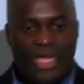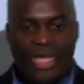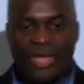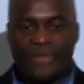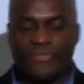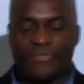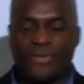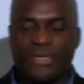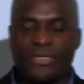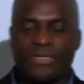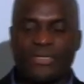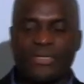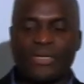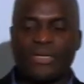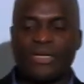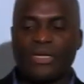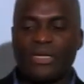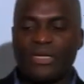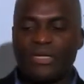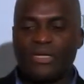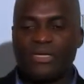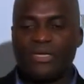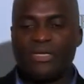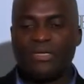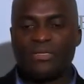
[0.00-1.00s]
I found
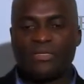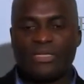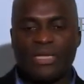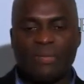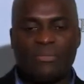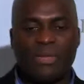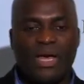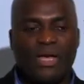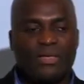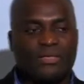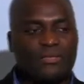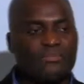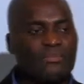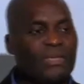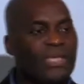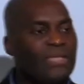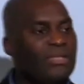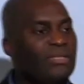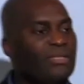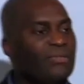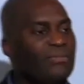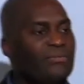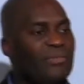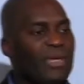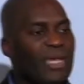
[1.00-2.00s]
some
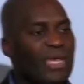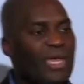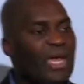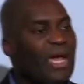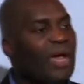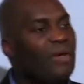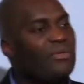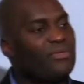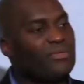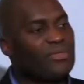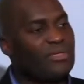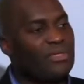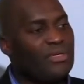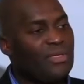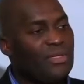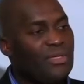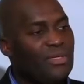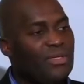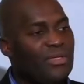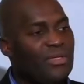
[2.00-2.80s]
housemaid in my house